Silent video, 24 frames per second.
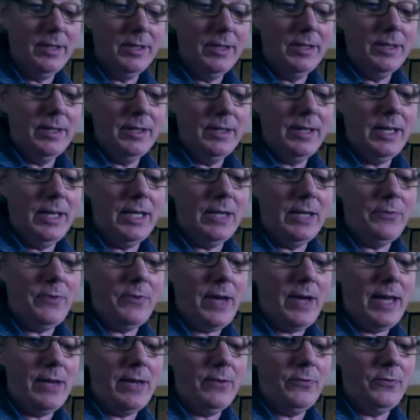And if
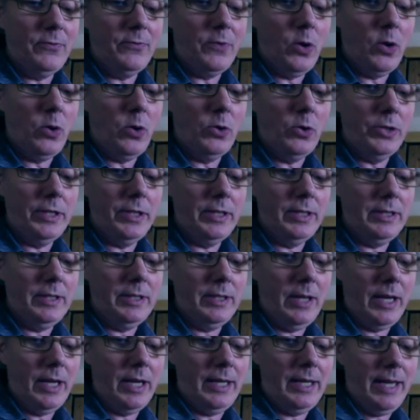I fold it
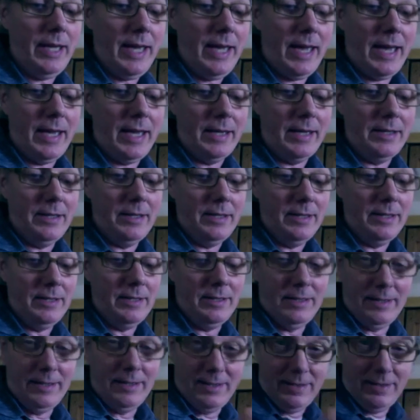again,
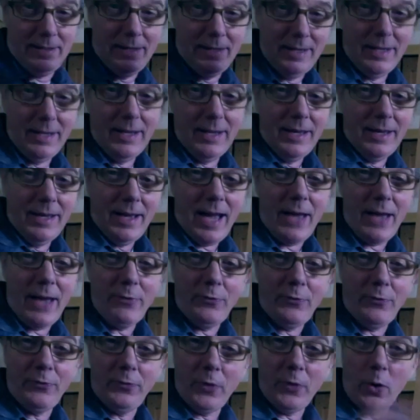I've
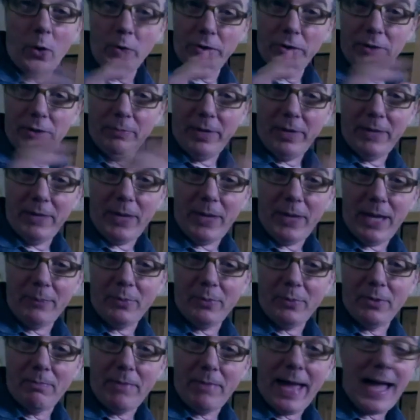folded my paper
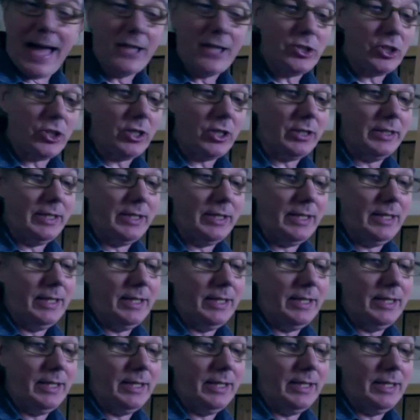magically